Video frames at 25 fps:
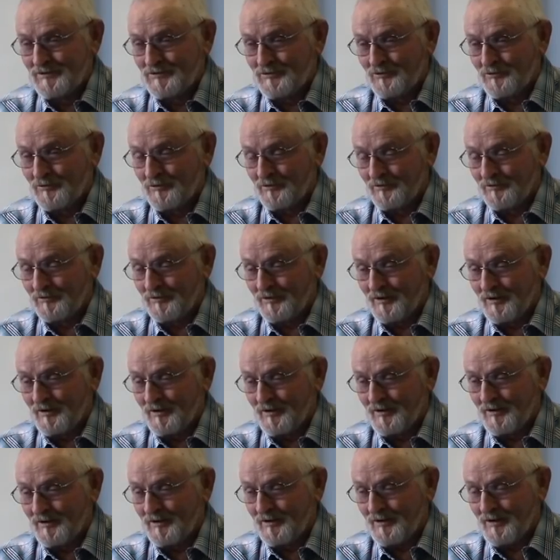sort of an
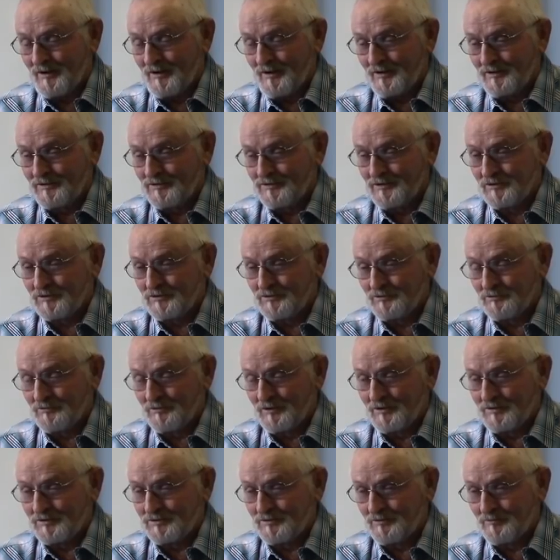odd
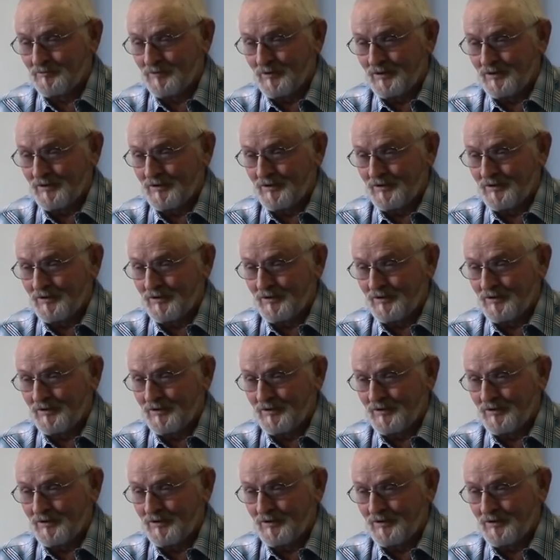situation.